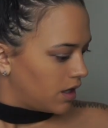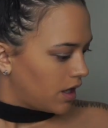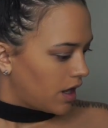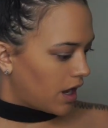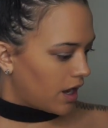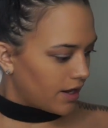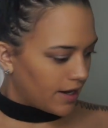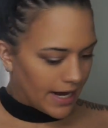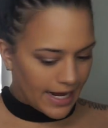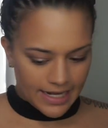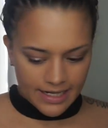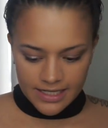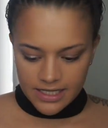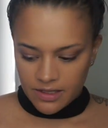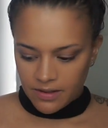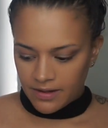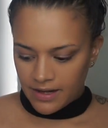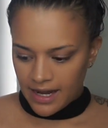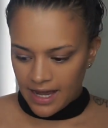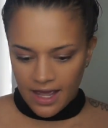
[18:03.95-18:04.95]
All right,
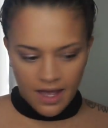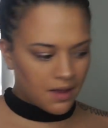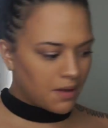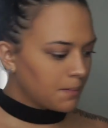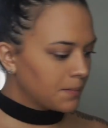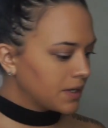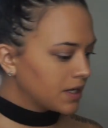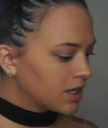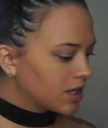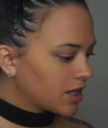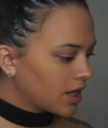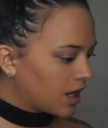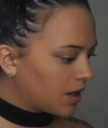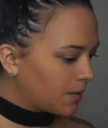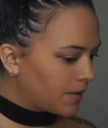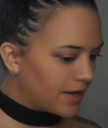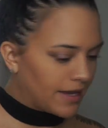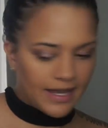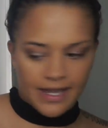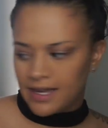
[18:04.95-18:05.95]
so now I'm gonna
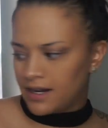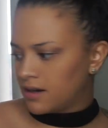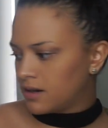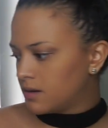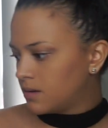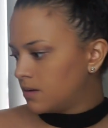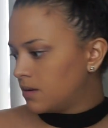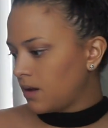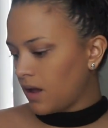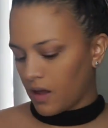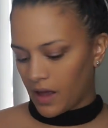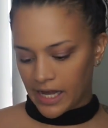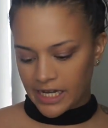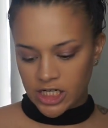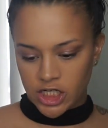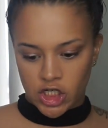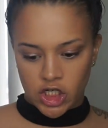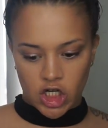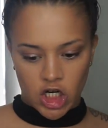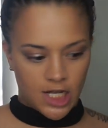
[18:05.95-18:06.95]
go in. I
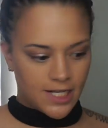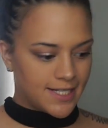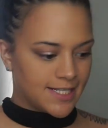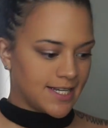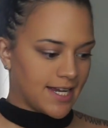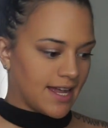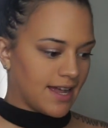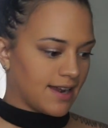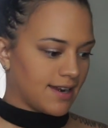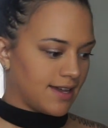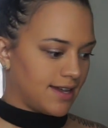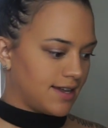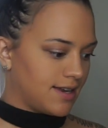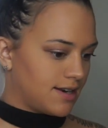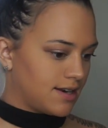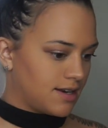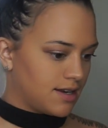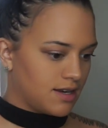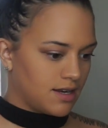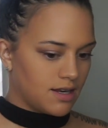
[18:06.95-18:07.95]
just had
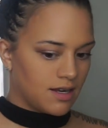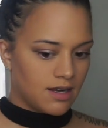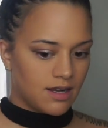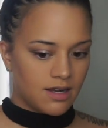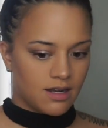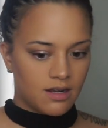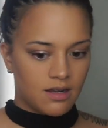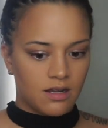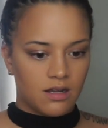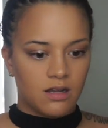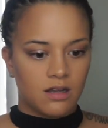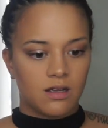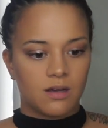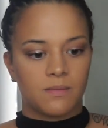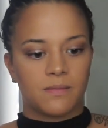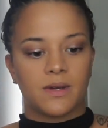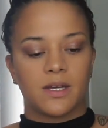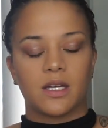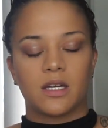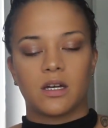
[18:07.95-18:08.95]
it. Oh
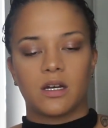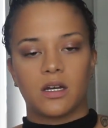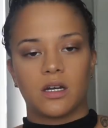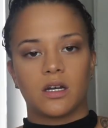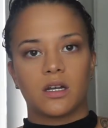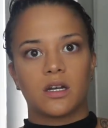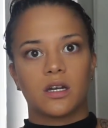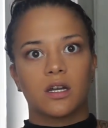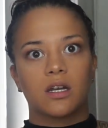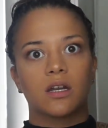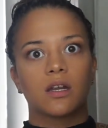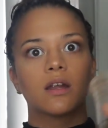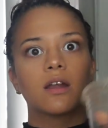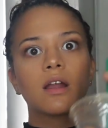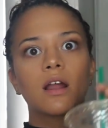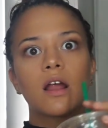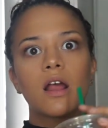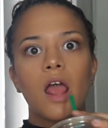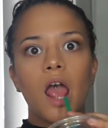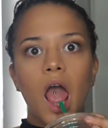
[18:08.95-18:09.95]
my
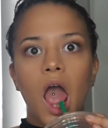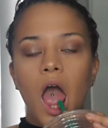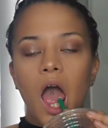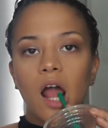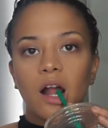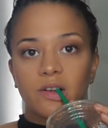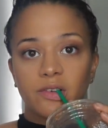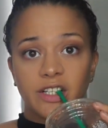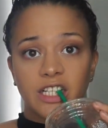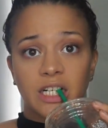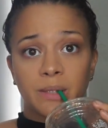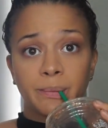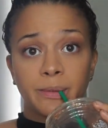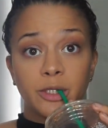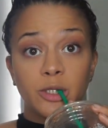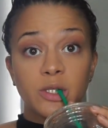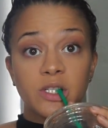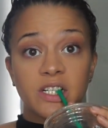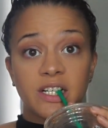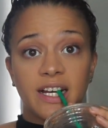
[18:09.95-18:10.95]
God. I feel like I'm
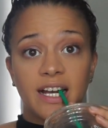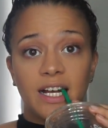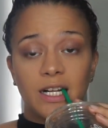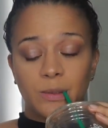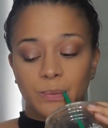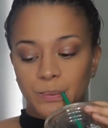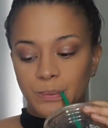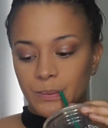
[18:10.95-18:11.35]
losing it.